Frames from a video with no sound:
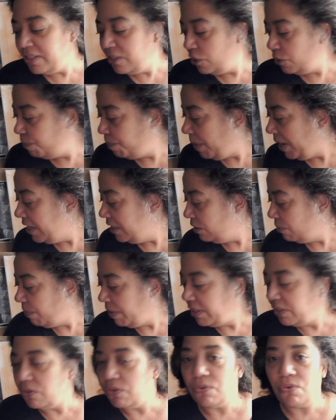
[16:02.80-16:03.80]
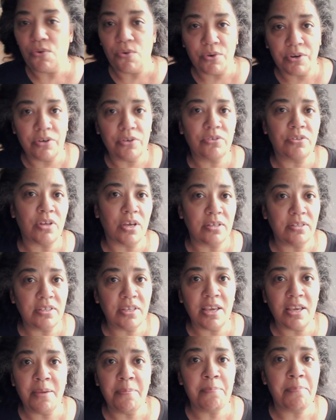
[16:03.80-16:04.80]
space, my little corner does
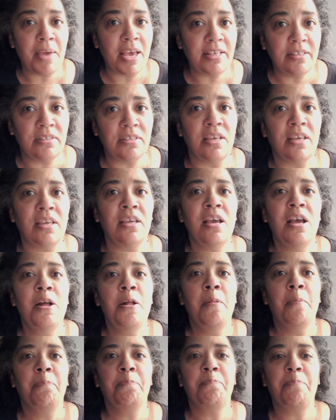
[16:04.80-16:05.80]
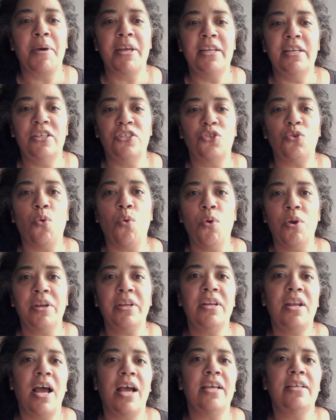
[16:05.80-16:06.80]
get messy, but it's
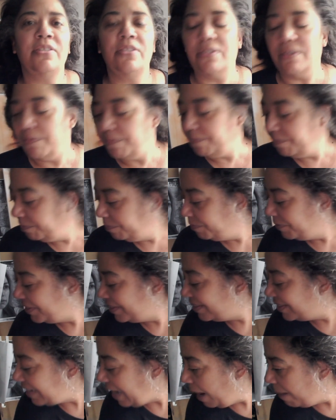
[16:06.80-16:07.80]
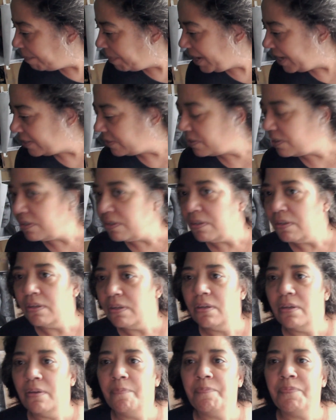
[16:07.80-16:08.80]
organized. Stop it.
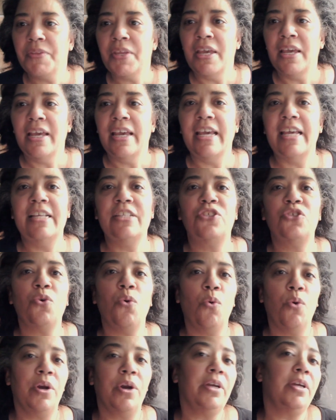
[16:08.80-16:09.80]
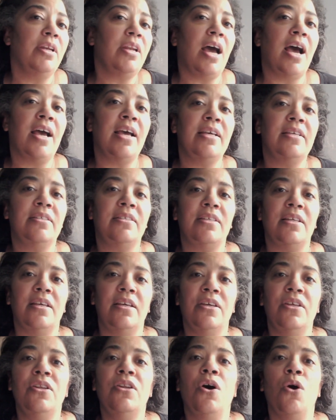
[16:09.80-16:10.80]
It's organized
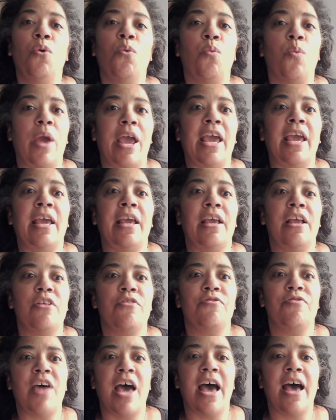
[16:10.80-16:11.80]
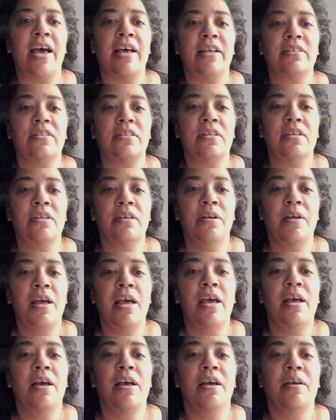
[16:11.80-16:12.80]
in a way that
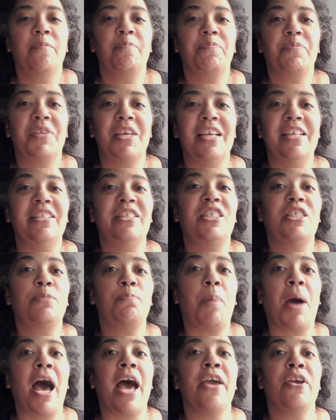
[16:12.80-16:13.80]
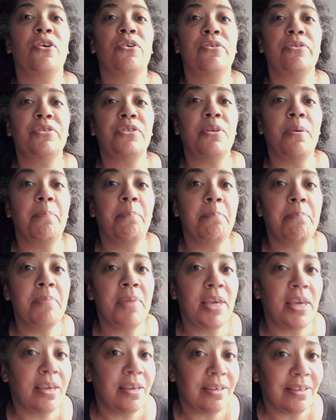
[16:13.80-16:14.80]
inspires
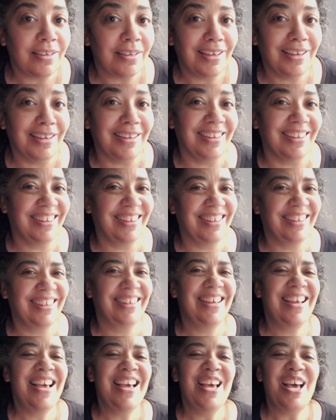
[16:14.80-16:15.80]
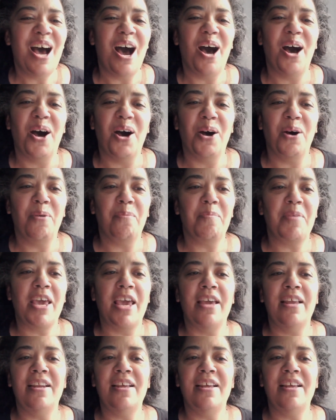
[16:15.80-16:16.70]
me. And